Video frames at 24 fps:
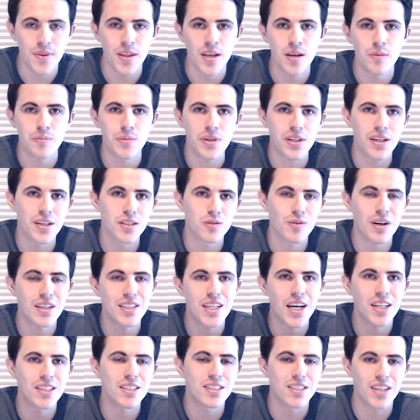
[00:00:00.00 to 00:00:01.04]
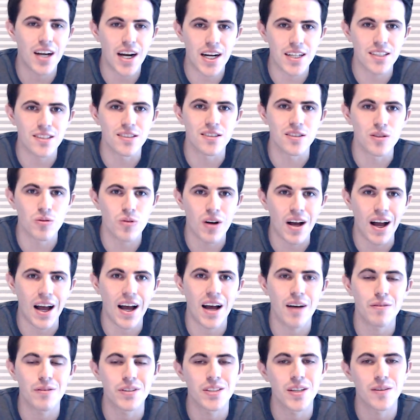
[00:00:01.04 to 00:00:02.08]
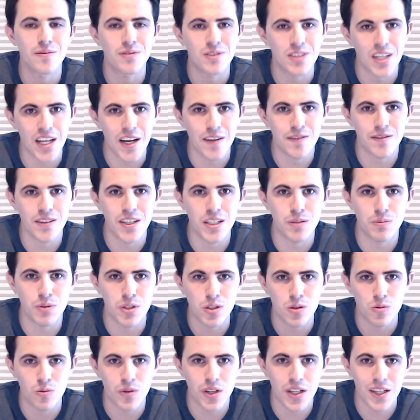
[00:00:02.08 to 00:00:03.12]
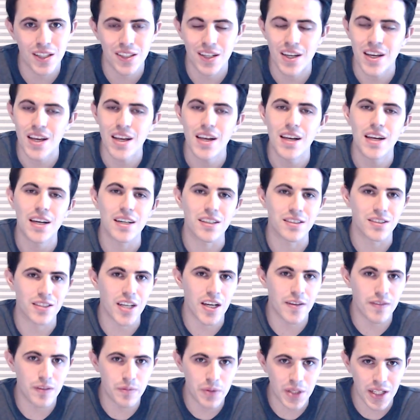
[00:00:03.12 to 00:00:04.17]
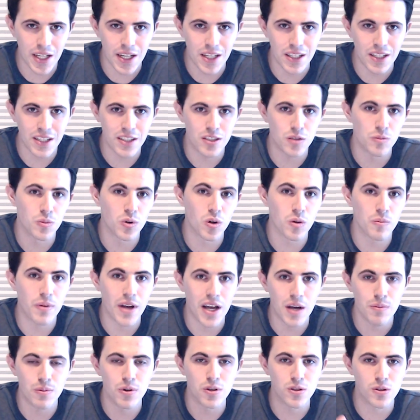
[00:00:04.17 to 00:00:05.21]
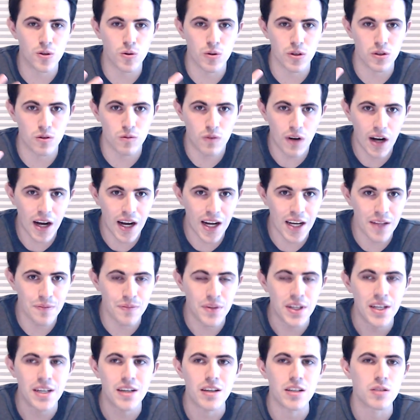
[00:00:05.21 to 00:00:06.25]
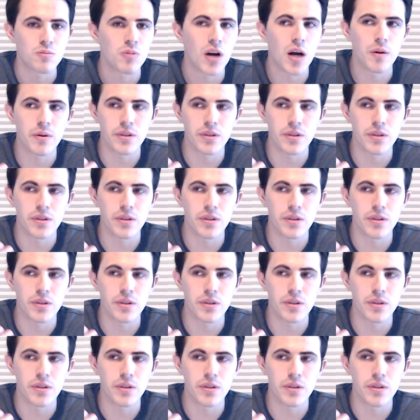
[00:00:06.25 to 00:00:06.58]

because right now the Giants do have enough safeties between Xavier McKinney, Jabril Peppers, Logan Ryan. He's probably the